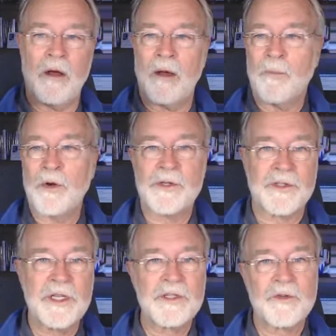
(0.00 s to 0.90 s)

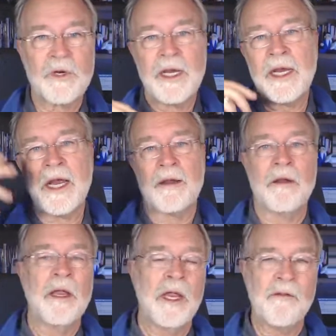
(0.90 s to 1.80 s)
purchase history and
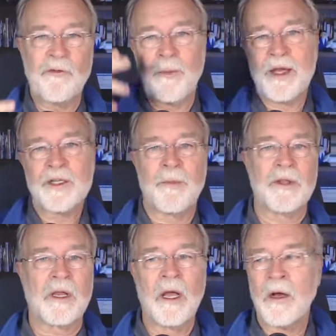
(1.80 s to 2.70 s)
information about
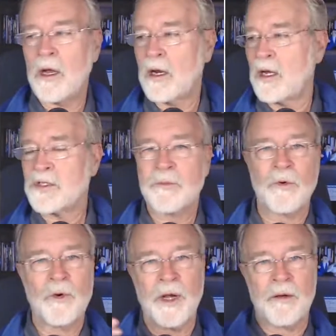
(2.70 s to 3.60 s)
the
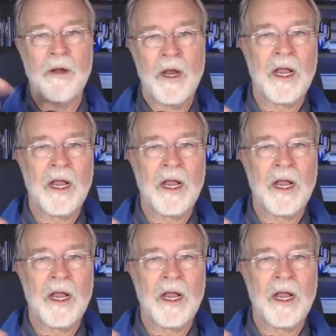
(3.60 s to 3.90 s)
customer and